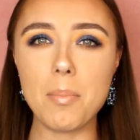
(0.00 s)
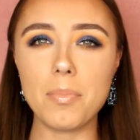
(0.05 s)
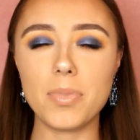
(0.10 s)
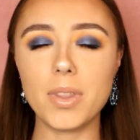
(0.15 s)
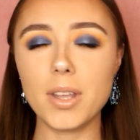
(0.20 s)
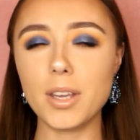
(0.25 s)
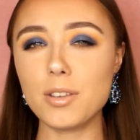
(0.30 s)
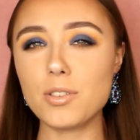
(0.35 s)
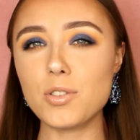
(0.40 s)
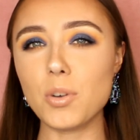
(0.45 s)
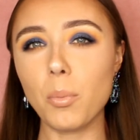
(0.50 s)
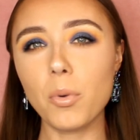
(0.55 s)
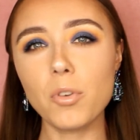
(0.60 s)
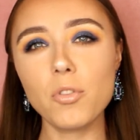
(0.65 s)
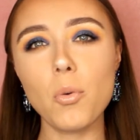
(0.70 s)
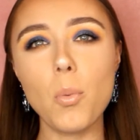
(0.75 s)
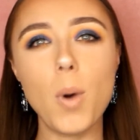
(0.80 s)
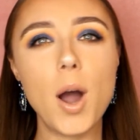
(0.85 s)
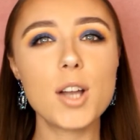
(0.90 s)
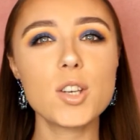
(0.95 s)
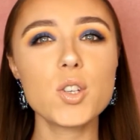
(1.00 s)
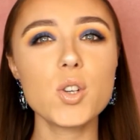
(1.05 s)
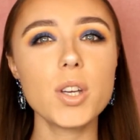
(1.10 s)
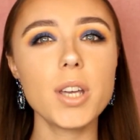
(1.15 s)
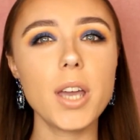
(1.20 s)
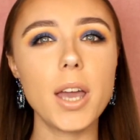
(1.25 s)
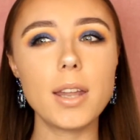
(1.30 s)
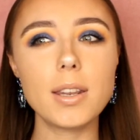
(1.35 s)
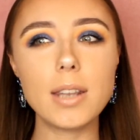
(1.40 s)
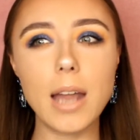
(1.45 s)
Thank you so much for
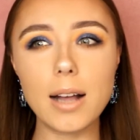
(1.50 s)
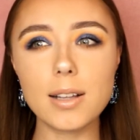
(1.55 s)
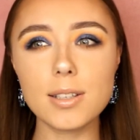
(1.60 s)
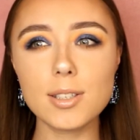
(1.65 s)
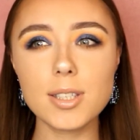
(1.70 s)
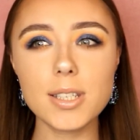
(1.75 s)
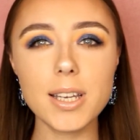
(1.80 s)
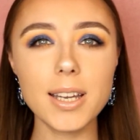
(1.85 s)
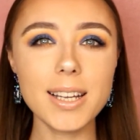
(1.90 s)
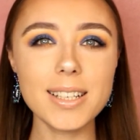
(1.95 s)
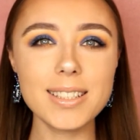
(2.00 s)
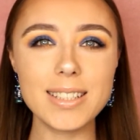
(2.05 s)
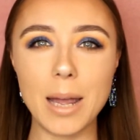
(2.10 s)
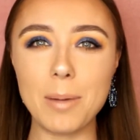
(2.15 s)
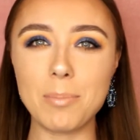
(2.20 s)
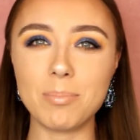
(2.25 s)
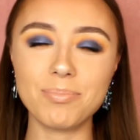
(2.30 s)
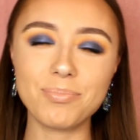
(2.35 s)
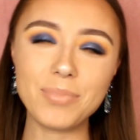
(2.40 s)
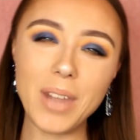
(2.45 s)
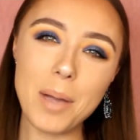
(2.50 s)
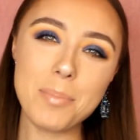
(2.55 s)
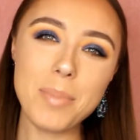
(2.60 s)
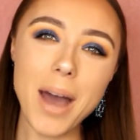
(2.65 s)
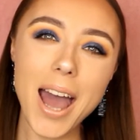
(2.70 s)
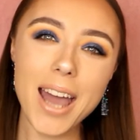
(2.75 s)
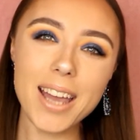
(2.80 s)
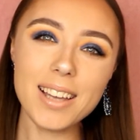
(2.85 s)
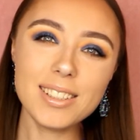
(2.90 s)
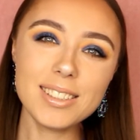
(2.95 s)
watching, and I'll see you next time.
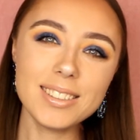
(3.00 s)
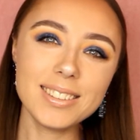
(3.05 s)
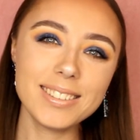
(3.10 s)
Bye!